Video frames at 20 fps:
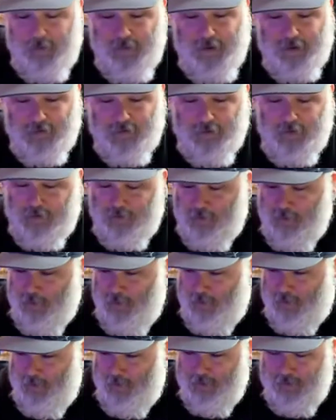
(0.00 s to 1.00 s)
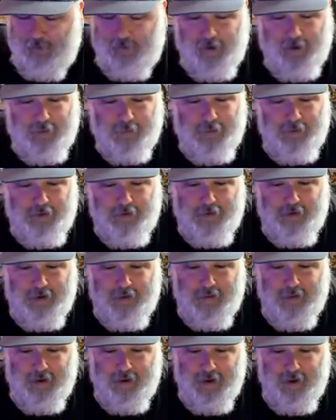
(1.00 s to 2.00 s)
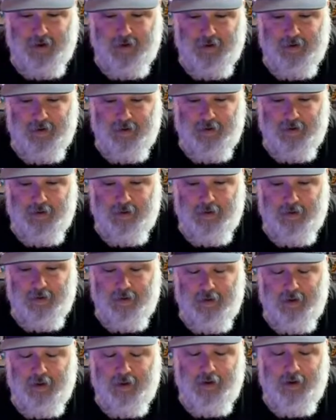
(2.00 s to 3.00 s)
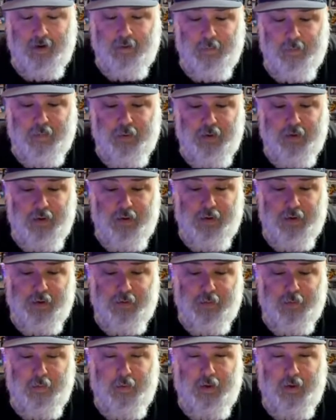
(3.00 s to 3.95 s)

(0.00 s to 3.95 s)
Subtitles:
Thanks, Las Cruces. I appreciate that. Number